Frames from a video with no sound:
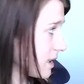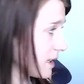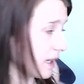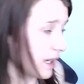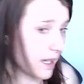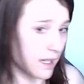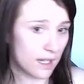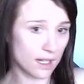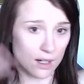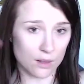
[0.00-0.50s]

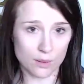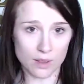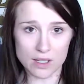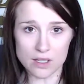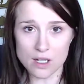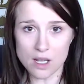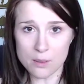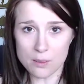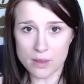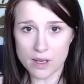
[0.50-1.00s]
Inhale,
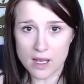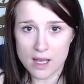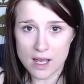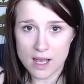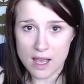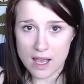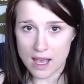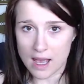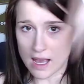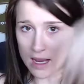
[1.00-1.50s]
reach up,
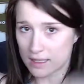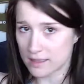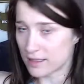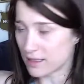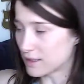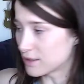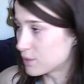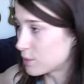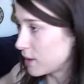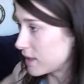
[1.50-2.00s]

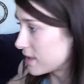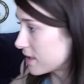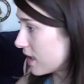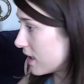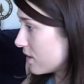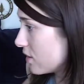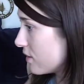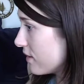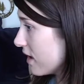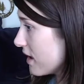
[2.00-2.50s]
exhale, twist. I
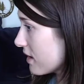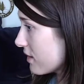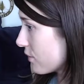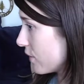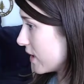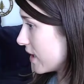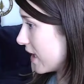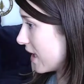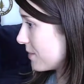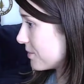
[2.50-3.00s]
do that
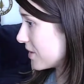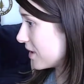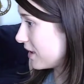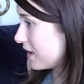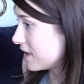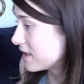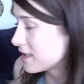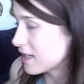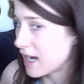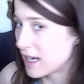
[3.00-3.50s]
three times on
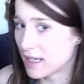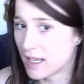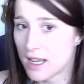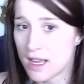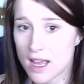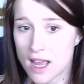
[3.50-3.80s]
each side.